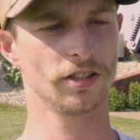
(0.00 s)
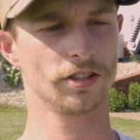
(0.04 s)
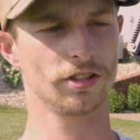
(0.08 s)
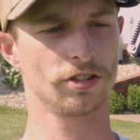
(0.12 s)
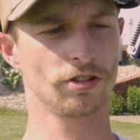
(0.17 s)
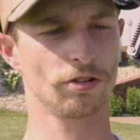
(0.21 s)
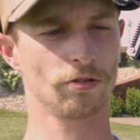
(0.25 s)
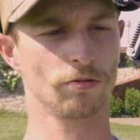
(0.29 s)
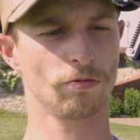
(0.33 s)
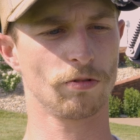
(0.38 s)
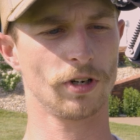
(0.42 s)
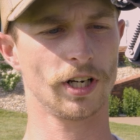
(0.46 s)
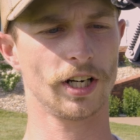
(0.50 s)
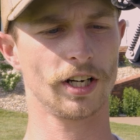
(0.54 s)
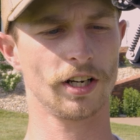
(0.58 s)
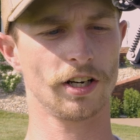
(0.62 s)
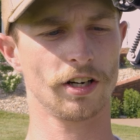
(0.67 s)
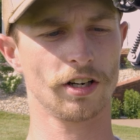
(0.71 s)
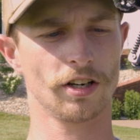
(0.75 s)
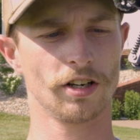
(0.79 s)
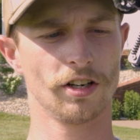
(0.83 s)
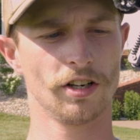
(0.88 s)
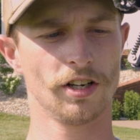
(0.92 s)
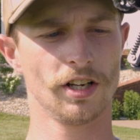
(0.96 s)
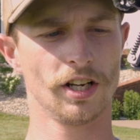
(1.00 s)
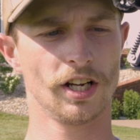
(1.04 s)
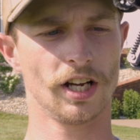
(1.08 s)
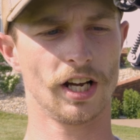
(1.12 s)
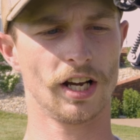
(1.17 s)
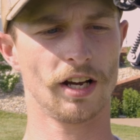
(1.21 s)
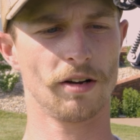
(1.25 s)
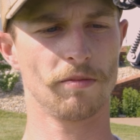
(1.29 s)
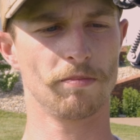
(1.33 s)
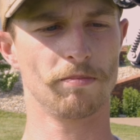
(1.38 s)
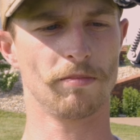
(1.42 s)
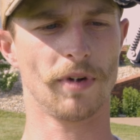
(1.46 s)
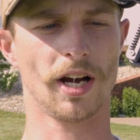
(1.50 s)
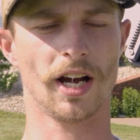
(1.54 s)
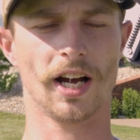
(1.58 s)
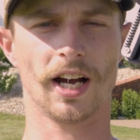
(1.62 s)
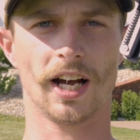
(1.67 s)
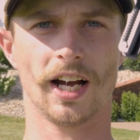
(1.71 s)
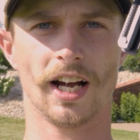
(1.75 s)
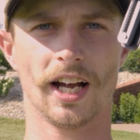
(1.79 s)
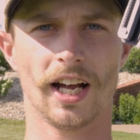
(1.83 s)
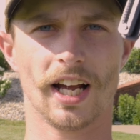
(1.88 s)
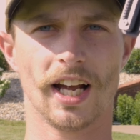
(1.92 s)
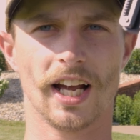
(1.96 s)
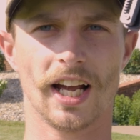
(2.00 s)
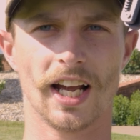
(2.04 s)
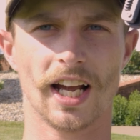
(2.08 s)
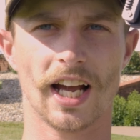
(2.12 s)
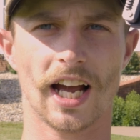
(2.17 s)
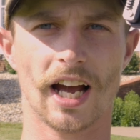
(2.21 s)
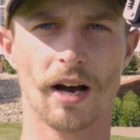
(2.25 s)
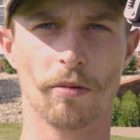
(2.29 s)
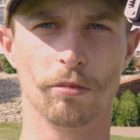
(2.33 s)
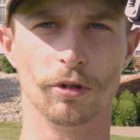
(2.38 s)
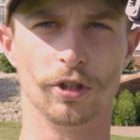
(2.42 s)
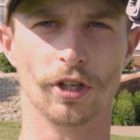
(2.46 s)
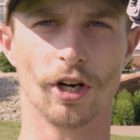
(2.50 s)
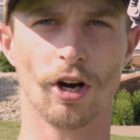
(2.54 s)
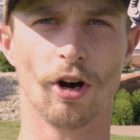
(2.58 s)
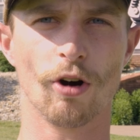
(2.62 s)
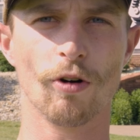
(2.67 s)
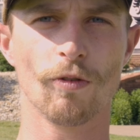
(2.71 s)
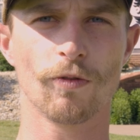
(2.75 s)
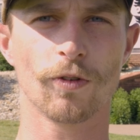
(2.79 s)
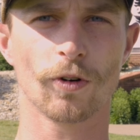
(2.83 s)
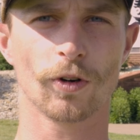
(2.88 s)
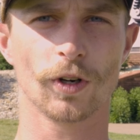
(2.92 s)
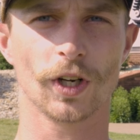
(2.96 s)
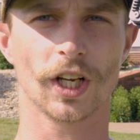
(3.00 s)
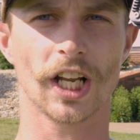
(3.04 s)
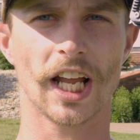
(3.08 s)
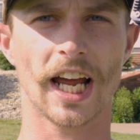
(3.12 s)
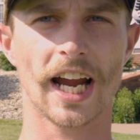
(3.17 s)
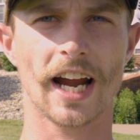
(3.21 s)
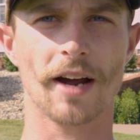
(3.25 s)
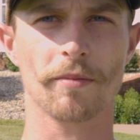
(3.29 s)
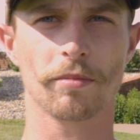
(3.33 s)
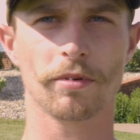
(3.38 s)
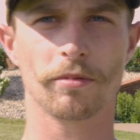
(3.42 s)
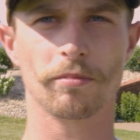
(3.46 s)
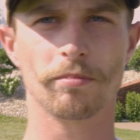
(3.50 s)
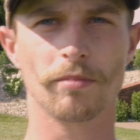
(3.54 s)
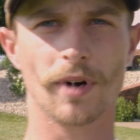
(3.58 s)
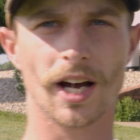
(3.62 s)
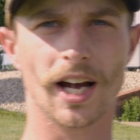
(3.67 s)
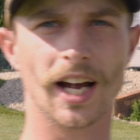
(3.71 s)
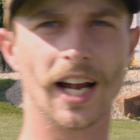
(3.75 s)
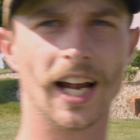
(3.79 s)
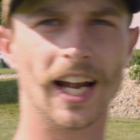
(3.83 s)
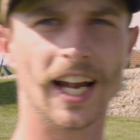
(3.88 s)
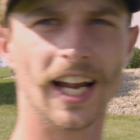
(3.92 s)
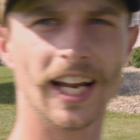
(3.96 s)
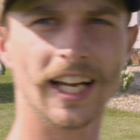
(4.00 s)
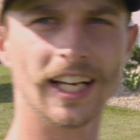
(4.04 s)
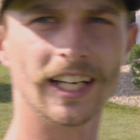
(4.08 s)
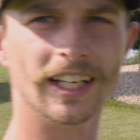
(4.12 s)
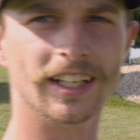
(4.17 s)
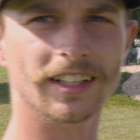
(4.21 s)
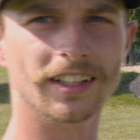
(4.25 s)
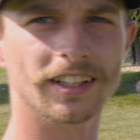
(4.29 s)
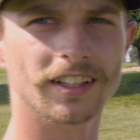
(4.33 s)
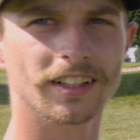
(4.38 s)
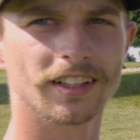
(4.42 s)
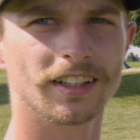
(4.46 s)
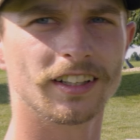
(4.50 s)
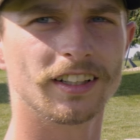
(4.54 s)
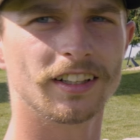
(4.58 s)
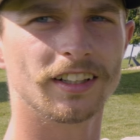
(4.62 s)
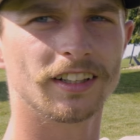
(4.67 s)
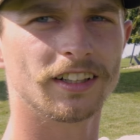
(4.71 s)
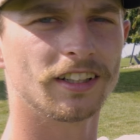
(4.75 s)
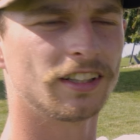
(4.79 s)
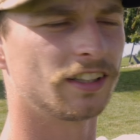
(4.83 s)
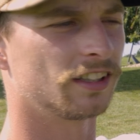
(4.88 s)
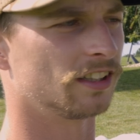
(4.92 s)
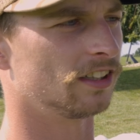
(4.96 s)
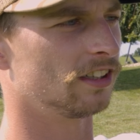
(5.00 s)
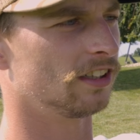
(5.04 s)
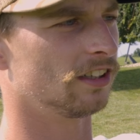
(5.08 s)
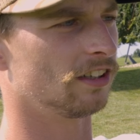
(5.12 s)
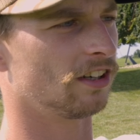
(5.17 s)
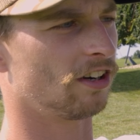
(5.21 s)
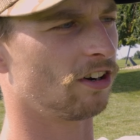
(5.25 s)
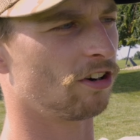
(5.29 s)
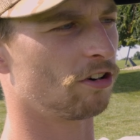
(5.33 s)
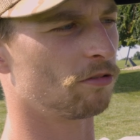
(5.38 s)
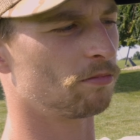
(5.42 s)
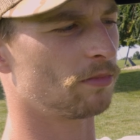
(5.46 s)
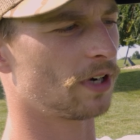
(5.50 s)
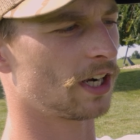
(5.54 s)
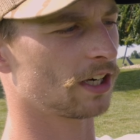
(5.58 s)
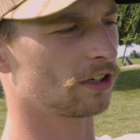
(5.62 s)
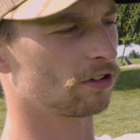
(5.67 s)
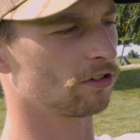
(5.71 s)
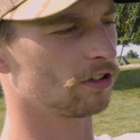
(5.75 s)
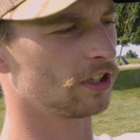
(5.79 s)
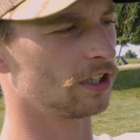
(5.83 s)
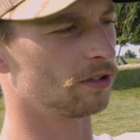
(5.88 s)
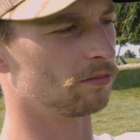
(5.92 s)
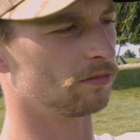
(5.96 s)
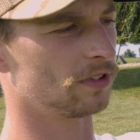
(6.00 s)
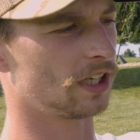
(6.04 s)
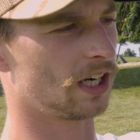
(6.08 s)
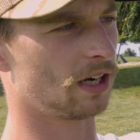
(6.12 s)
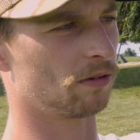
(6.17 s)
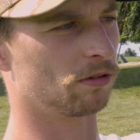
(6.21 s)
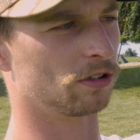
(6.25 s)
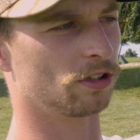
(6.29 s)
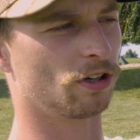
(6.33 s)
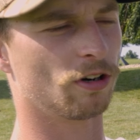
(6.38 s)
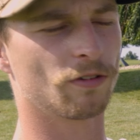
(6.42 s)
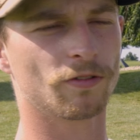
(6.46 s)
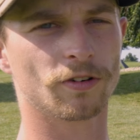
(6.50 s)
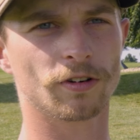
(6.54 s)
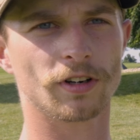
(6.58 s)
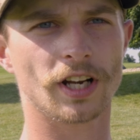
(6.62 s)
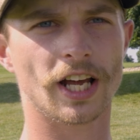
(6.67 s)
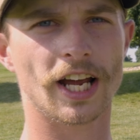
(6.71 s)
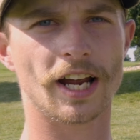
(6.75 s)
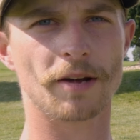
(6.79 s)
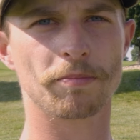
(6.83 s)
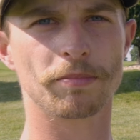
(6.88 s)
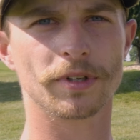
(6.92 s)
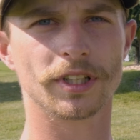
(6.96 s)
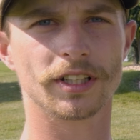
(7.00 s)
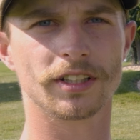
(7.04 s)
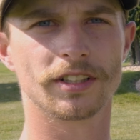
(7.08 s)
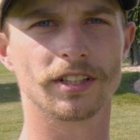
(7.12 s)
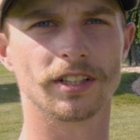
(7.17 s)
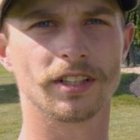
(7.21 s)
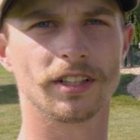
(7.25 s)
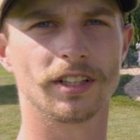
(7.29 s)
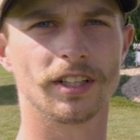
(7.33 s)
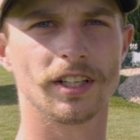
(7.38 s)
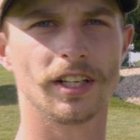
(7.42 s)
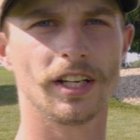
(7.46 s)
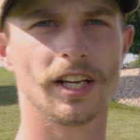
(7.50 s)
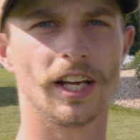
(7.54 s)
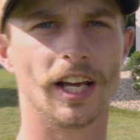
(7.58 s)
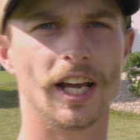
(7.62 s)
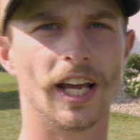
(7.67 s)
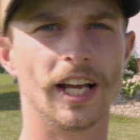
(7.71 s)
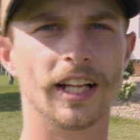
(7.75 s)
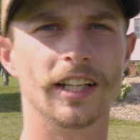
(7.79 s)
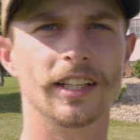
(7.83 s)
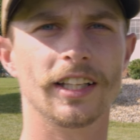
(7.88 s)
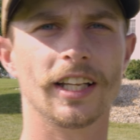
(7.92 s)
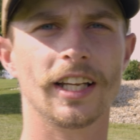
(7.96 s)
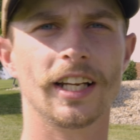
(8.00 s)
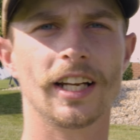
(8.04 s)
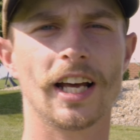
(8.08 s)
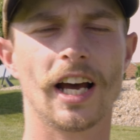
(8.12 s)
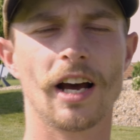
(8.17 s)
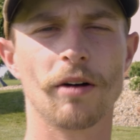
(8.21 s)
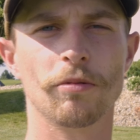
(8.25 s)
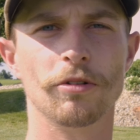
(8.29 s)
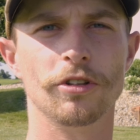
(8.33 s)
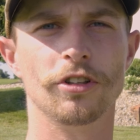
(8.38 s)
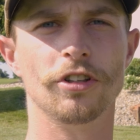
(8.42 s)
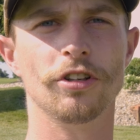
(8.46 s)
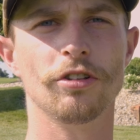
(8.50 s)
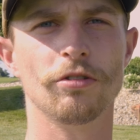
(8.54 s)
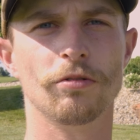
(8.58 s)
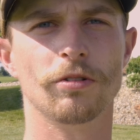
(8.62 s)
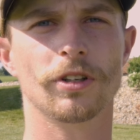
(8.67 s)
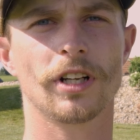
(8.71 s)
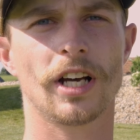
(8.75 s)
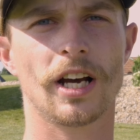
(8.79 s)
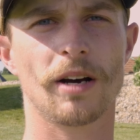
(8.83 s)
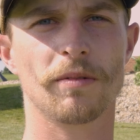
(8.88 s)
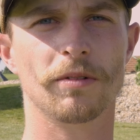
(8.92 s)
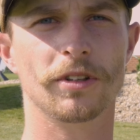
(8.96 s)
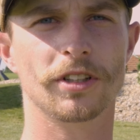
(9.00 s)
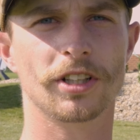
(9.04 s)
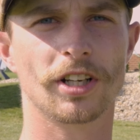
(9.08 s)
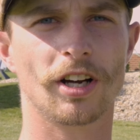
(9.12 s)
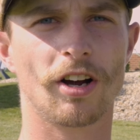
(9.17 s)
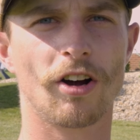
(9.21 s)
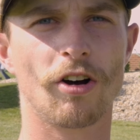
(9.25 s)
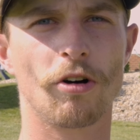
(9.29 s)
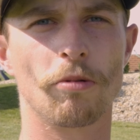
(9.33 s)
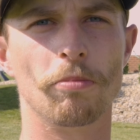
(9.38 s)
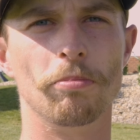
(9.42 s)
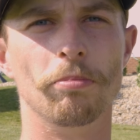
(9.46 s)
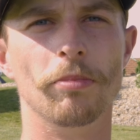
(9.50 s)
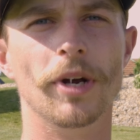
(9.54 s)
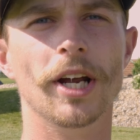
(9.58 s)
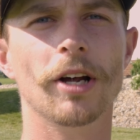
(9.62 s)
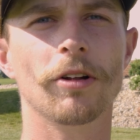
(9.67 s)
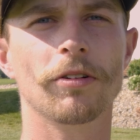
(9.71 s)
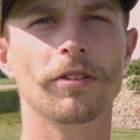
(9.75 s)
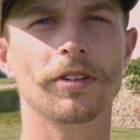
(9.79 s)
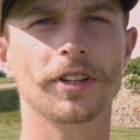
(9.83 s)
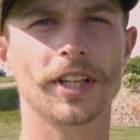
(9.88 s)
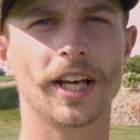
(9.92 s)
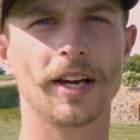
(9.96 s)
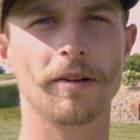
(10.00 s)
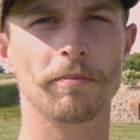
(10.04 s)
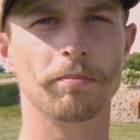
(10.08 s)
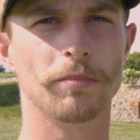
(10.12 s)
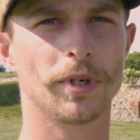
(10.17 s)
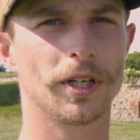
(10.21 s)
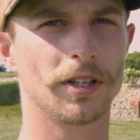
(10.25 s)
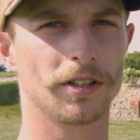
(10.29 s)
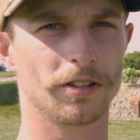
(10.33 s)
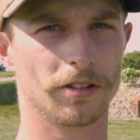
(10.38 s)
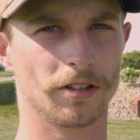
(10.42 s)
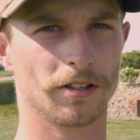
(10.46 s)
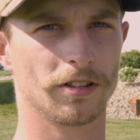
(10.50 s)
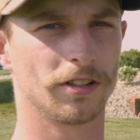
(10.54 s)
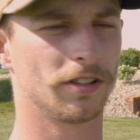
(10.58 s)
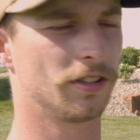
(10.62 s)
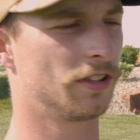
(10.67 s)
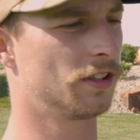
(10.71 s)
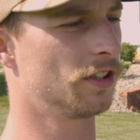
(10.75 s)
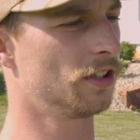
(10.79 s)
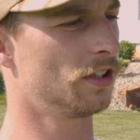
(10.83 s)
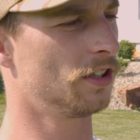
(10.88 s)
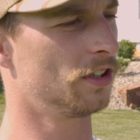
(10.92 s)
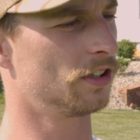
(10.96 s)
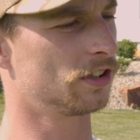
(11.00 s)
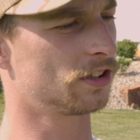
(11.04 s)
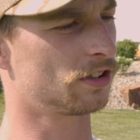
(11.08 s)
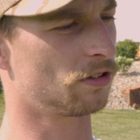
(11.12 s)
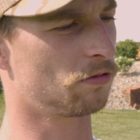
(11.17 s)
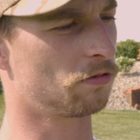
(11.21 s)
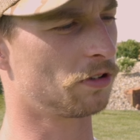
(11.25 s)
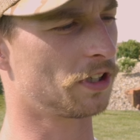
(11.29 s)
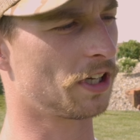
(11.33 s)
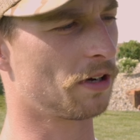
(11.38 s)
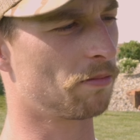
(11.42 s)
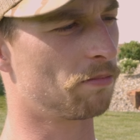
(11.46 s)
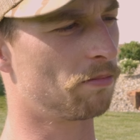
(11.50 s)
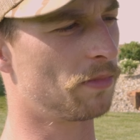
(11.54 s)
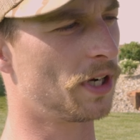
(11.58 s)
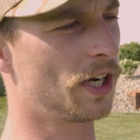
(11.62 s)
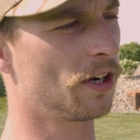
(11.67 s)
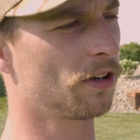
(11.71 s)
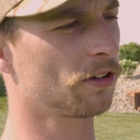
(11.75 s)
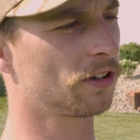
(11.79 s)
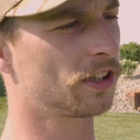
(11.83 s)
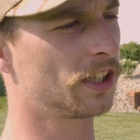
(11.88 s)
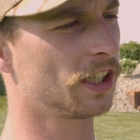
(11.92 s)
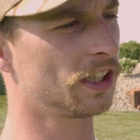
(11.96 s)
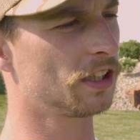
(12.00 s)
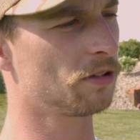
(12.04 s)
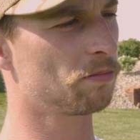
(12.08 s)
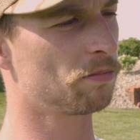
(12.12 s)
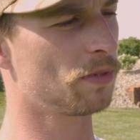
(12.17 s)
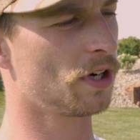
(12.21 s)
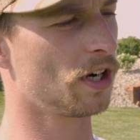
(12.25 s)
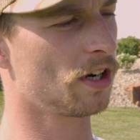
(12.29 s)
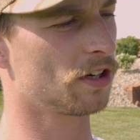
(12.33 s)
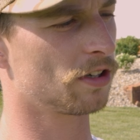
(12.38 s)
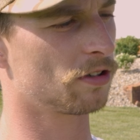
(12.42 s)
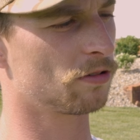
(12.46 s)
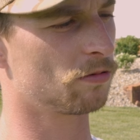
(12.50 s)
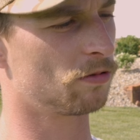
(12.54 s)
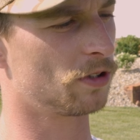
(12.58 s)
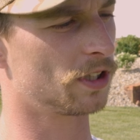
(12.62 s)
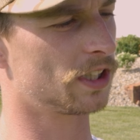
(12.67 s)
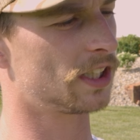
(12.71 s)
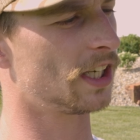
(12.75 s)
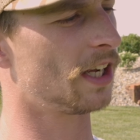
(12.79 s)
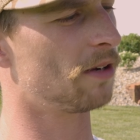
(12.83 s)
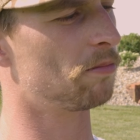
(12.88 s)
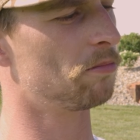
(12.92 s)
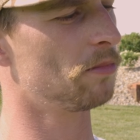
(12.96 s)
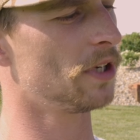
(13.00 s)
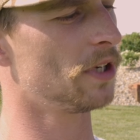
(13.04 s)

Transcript: to where my I would overlap my hand on my grip. I would overlap it and then I would do what I would call melt that butter. So when I melted the butter, what that